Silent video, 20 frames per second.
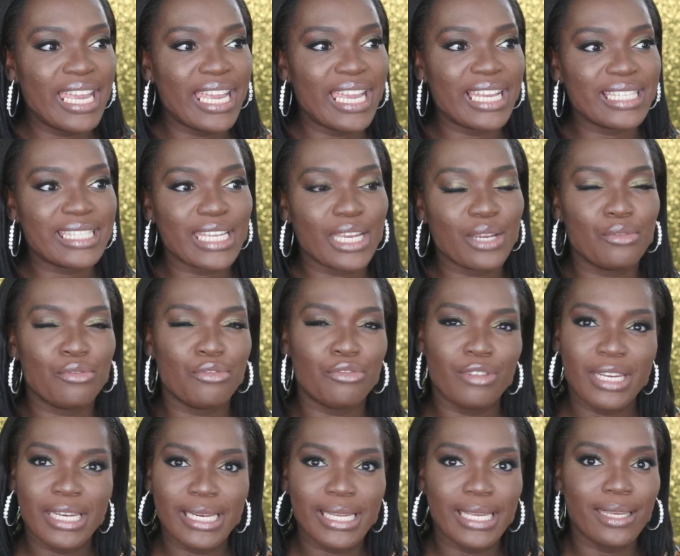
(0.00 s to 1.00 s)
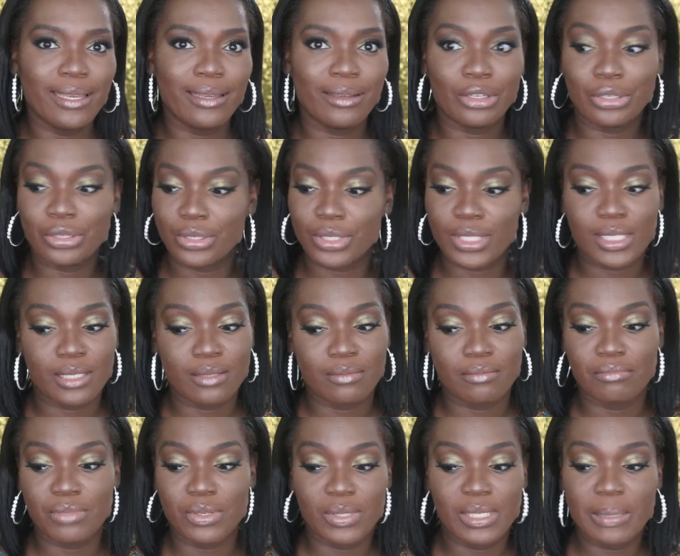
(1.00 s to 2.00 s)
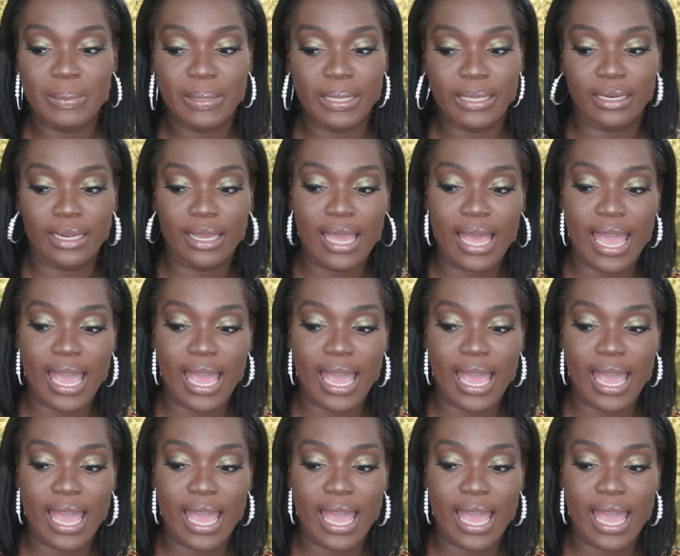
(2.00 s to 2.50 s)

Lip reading: It's a really good beauty blender.